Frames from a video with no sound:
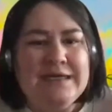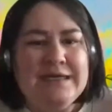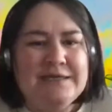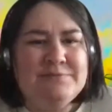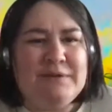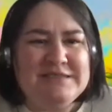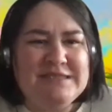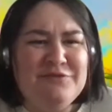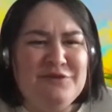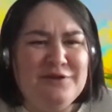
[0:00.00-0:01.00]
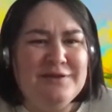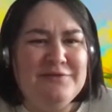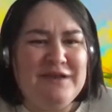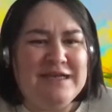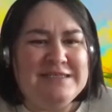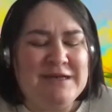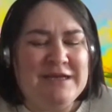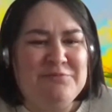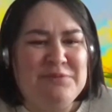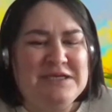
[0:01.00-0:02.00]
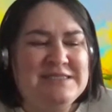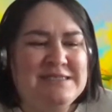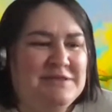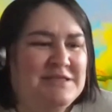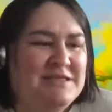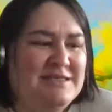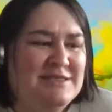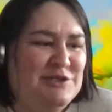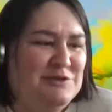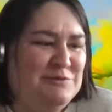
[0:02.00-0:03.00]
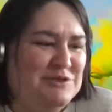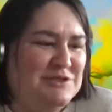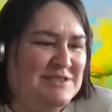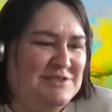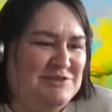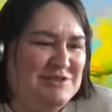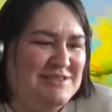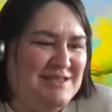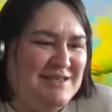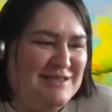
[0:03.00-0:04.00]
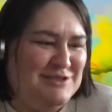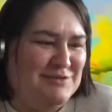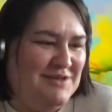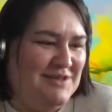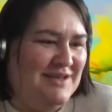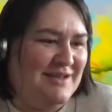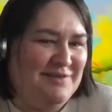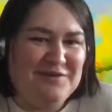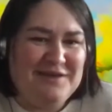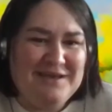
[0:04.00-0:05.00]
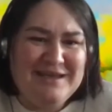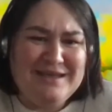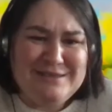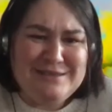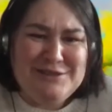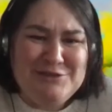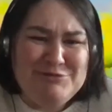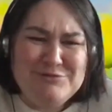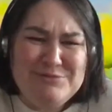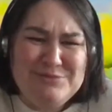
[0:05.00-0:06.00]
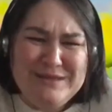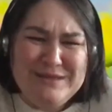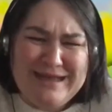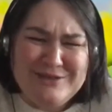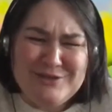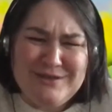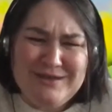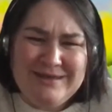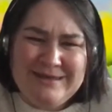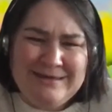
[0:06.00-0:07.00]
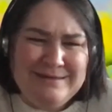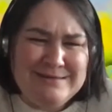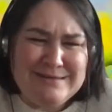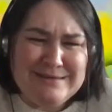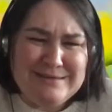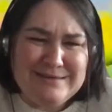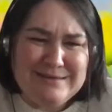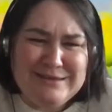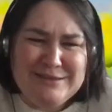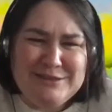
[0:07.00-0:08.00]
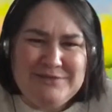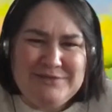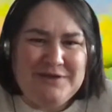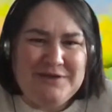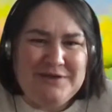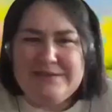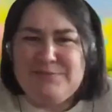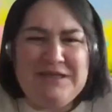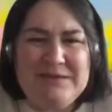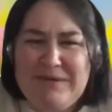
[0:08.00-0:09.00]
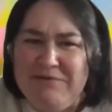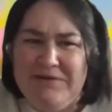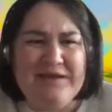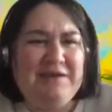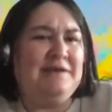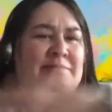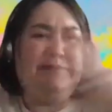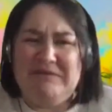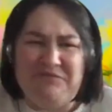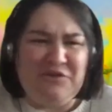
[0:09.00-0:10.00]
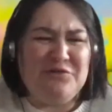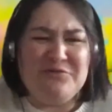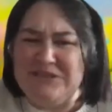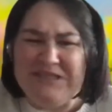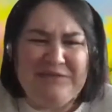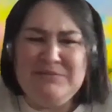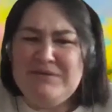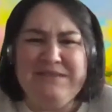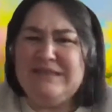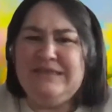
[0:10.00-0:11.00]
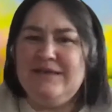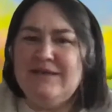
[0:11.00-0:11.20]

And by default, it fell into my life because some of the things that you just intrinsically do in your life, you do with Agile and the teaching of it and speaking about it and being involved in the community.